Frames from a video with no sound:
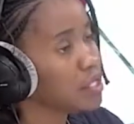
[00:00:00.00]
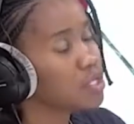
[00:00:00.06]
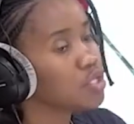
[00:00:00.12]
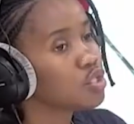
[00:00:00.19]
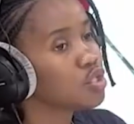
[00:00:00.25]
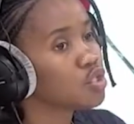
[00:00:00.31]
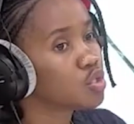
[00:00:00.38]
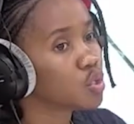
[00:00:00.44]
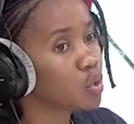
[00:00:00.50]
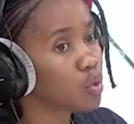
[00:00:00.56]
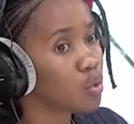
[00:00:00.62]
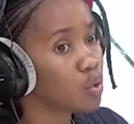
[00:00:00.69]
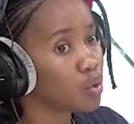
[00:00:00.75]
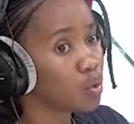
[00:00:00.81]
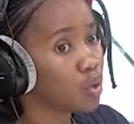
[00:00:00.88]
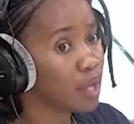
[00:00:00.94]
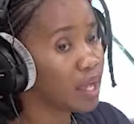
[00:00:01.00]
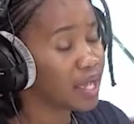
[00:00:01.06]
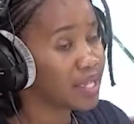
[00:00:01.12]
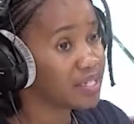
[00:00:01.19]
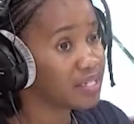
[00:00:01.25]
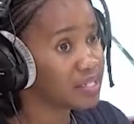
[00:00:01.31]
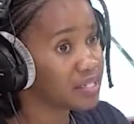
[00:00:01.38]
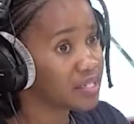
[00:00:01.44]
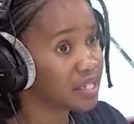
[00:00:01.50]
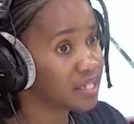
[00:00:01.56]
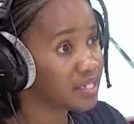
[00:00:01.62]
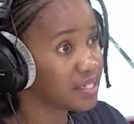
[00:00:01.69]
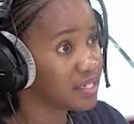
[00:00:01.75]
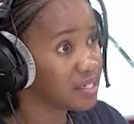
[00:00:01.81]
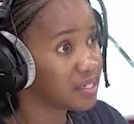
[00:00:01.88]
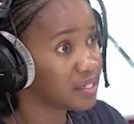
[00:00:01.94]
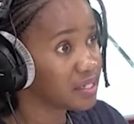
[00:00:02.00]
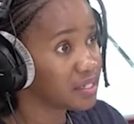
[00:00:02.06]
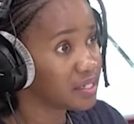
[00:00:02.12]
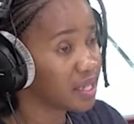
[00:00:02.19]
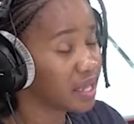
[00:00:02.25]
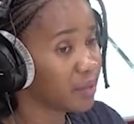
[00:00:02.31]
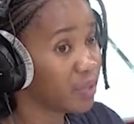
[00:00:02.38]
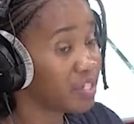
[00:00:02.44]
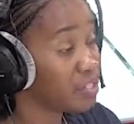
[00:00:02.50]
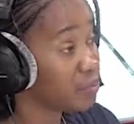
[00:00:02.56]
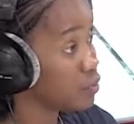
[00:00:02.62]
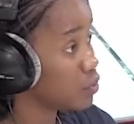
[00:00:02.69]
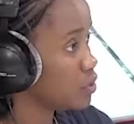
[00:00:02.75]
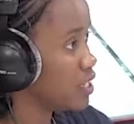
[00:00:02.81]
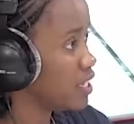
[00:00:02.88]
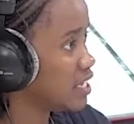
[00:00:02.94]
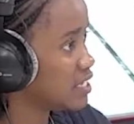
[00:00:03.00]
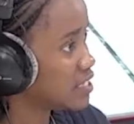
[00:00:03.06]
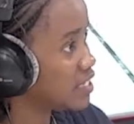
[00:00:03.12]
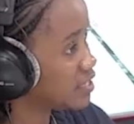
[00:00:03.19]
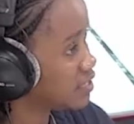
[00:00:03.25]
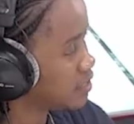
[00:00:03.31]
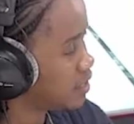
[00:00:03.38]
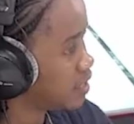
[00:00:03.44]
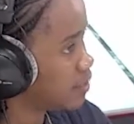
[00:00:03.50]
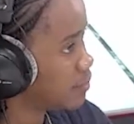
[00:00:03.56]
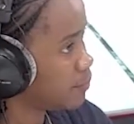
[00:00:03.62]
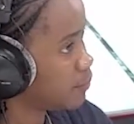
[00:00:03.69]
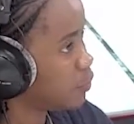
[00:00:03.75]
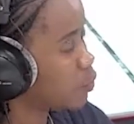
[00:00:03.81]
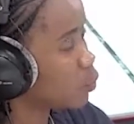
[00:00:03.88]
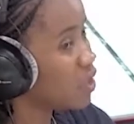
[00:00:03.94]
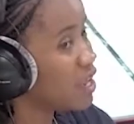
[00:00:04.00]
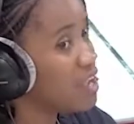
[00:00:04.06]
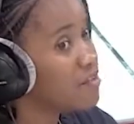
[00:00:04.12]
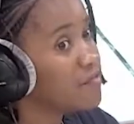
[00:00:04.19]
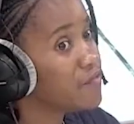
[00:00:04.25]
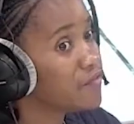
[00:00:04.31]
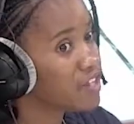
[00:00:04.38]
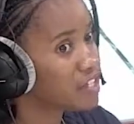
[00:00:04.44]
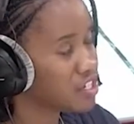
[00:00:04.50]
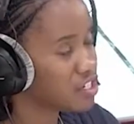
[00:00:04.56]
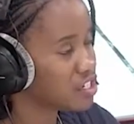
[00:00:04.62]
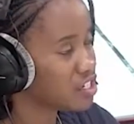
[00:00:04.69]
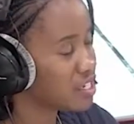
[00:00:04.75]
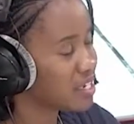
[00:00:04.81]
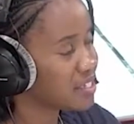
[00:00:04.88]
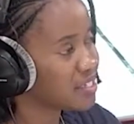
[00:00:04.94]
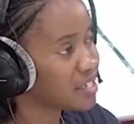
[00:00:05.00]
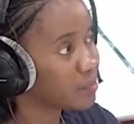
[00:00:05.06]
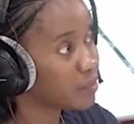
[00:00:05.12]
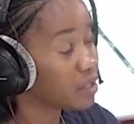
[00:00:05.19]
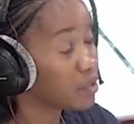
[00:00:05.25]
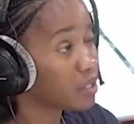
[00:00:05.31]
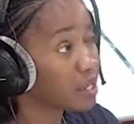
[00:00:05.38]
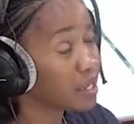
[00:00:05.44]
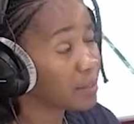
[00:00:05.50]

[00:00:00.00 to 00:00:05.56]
So I studied, I went abroad and I studied there. When I finished, I say I'm going to kind of...